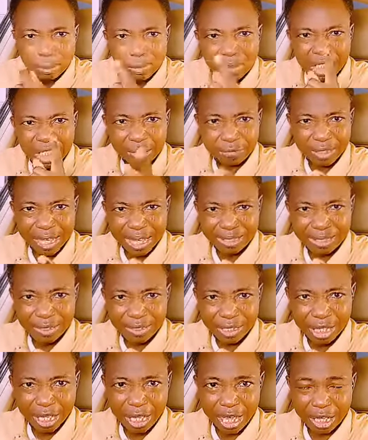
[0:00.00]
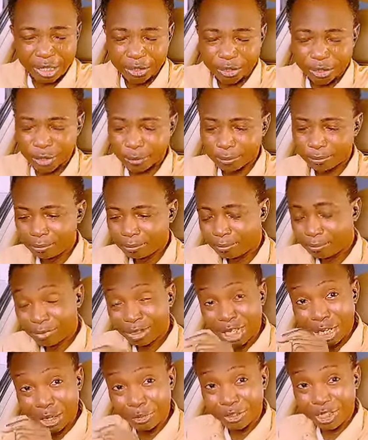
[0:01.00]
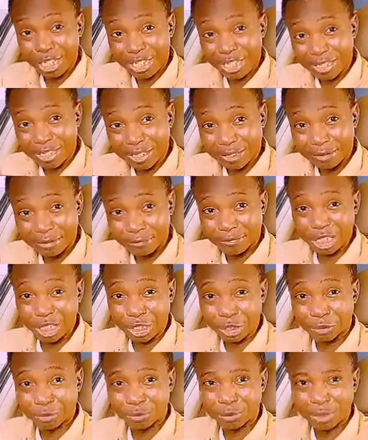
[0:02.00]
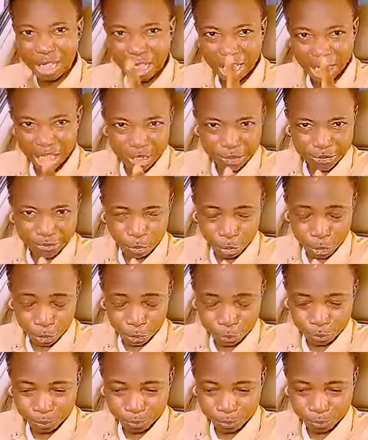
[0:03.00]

If that is the case, this video is for you.